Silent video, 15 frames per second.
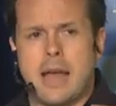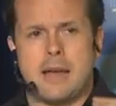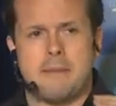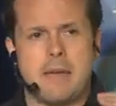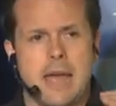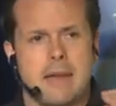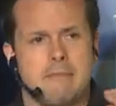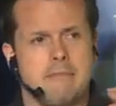
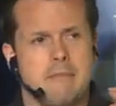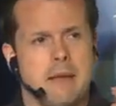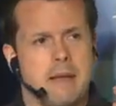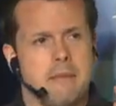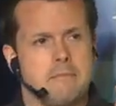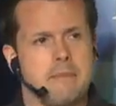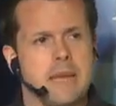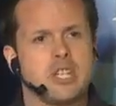Um, and
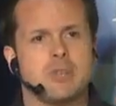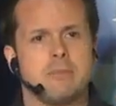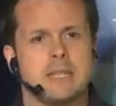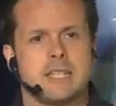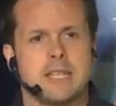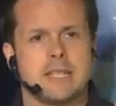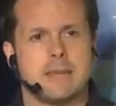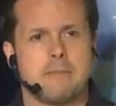
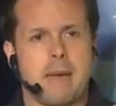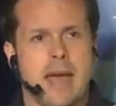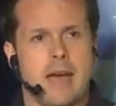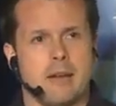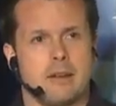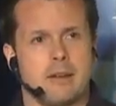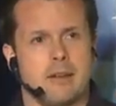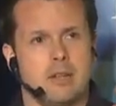measurement is
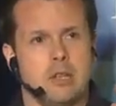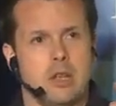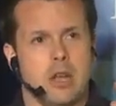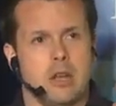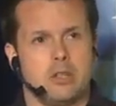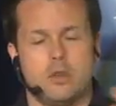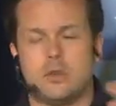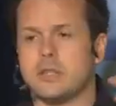about
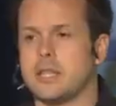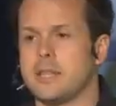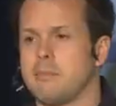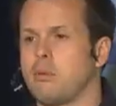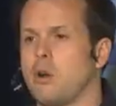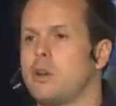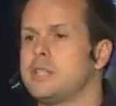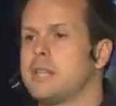using the
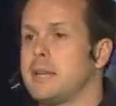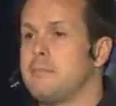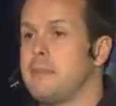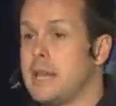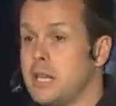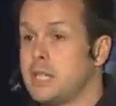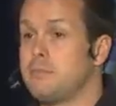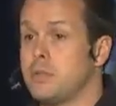project
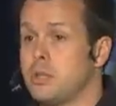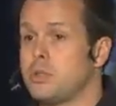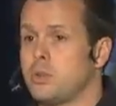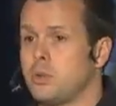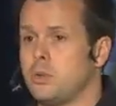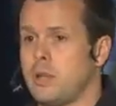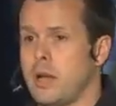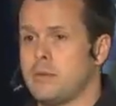management
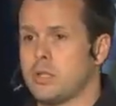tool I